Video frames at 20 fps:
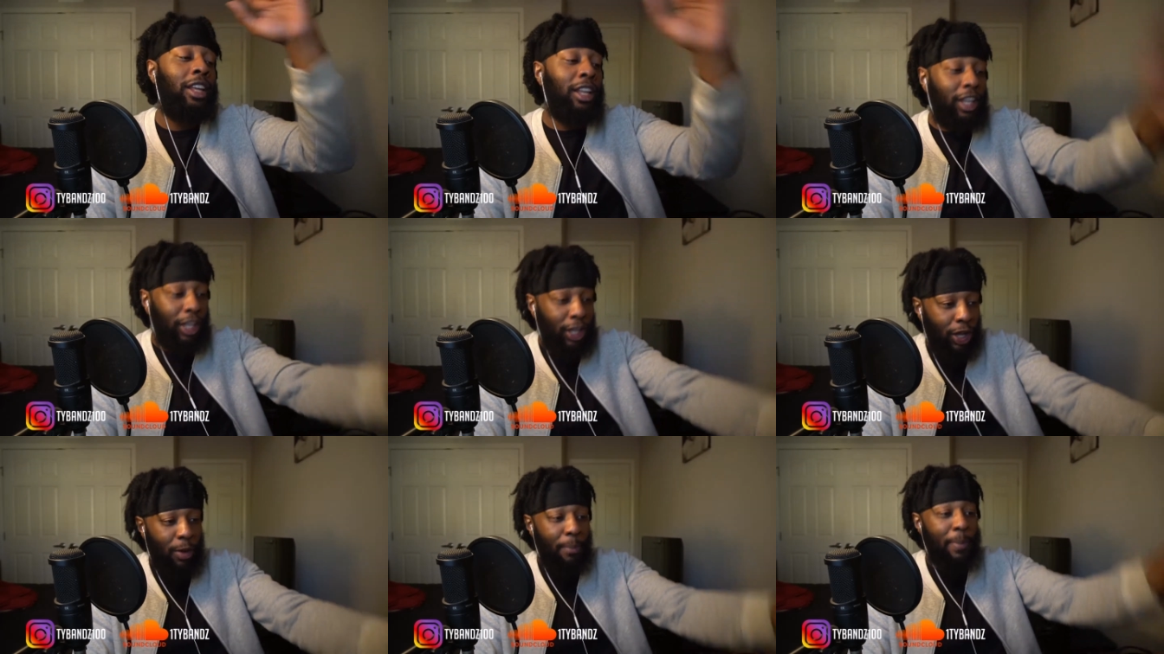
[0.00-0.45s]

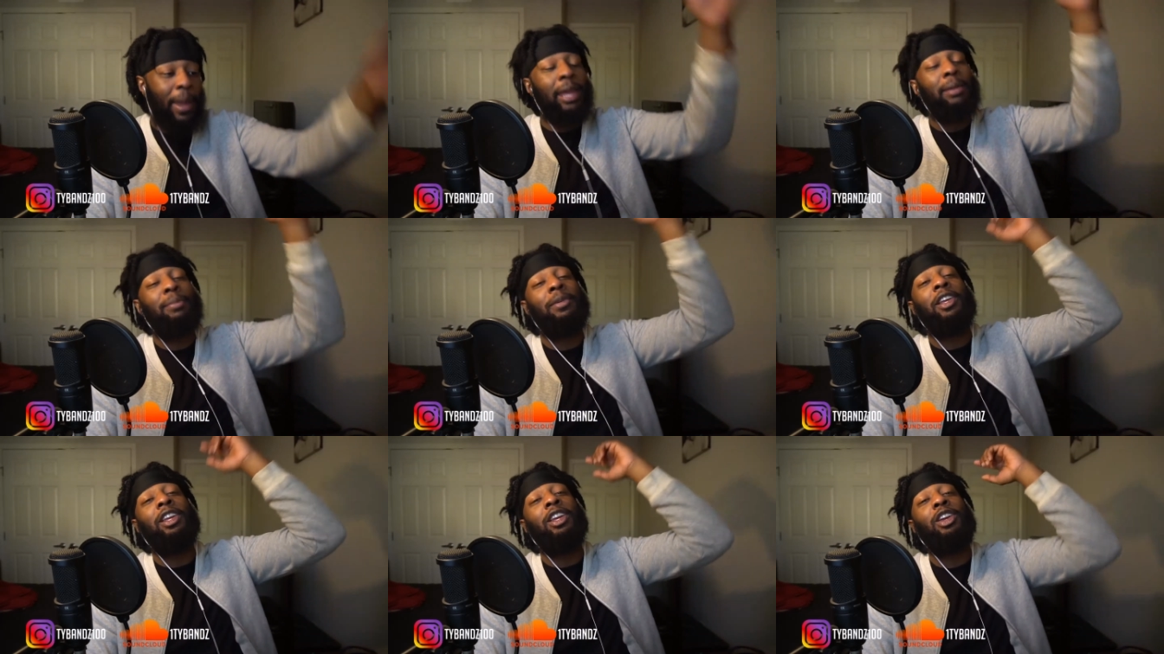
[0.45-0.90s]
Lil
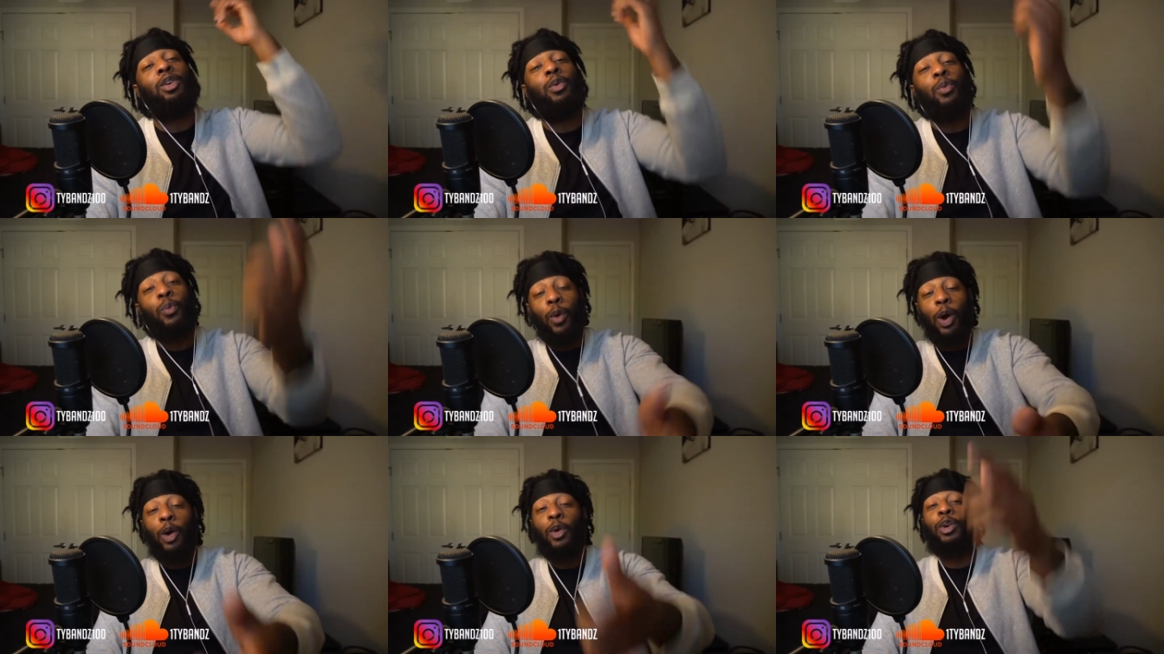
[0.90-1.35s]
Baby,
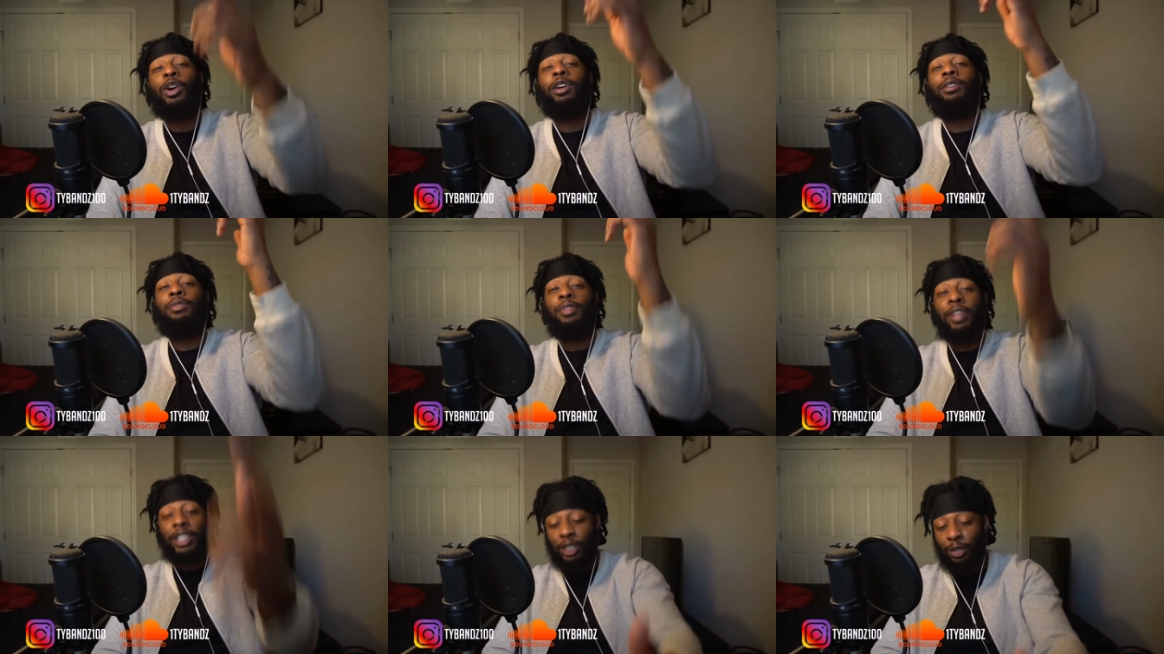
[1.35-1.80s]
Woah,
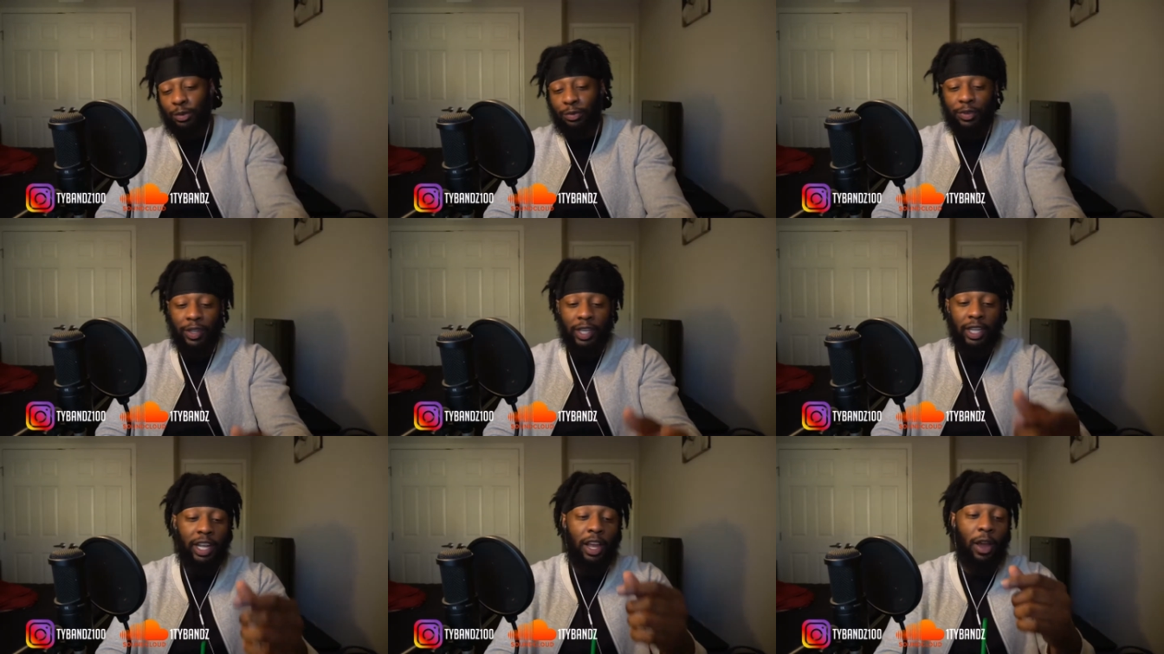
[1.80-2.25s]
official
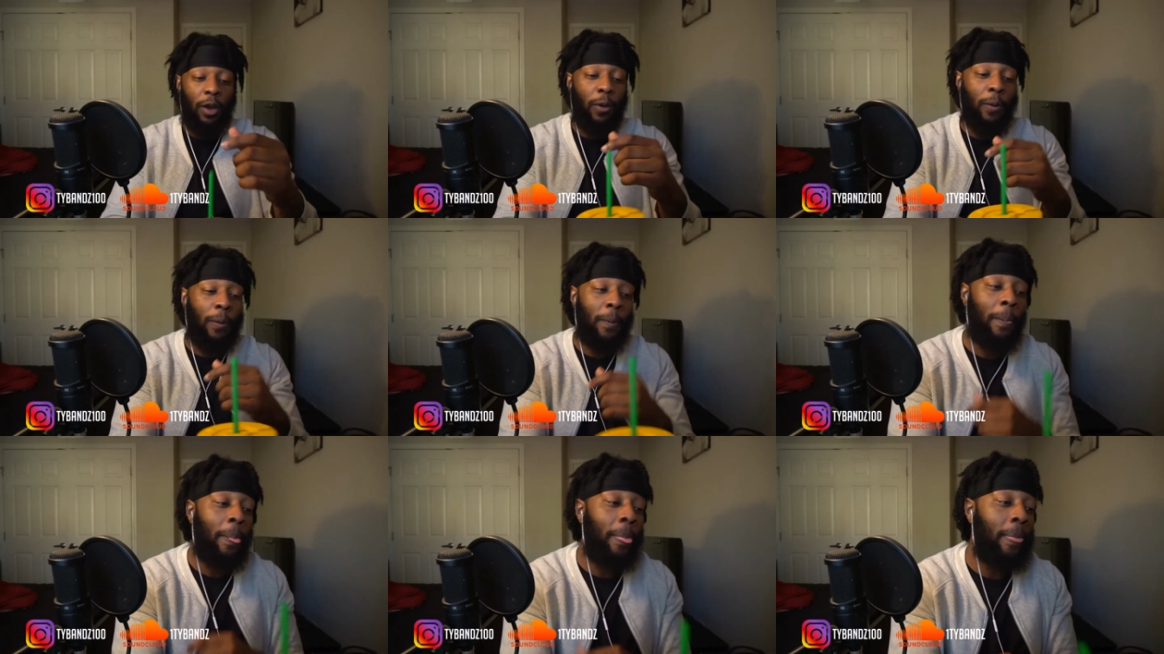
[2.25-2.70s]
video.